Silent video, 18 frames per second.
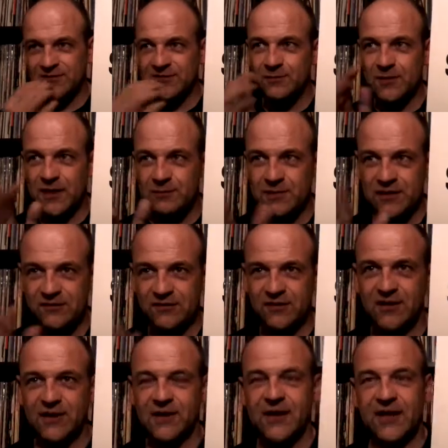some of their
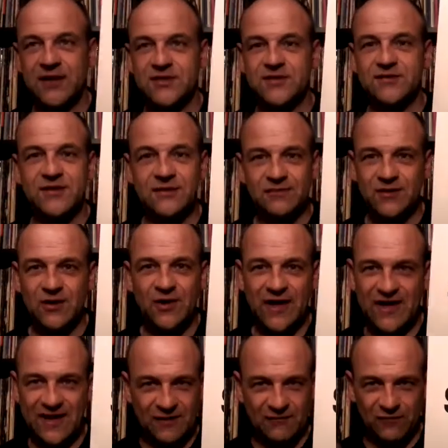B-side collections, even though
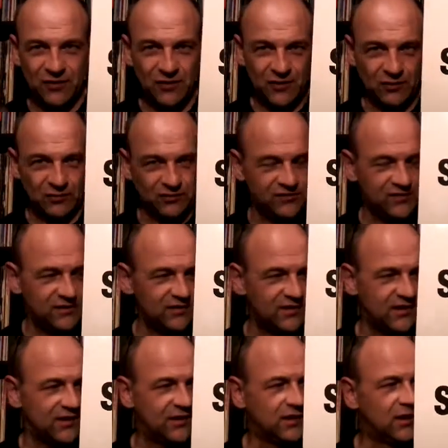I had everything on
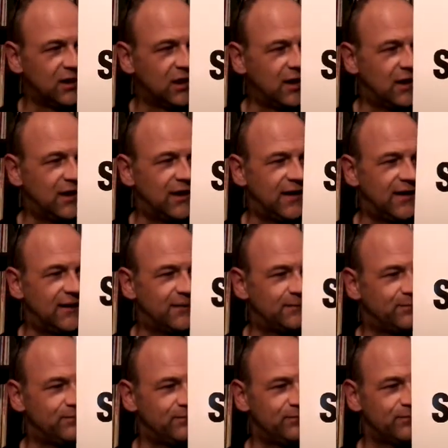CD.
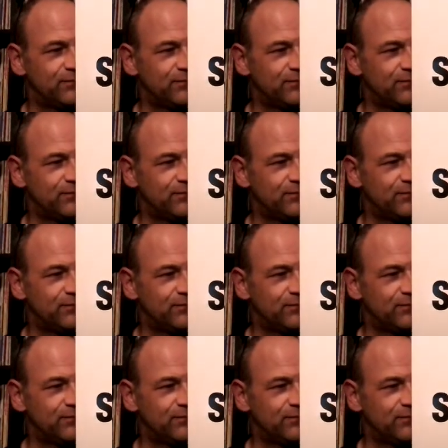I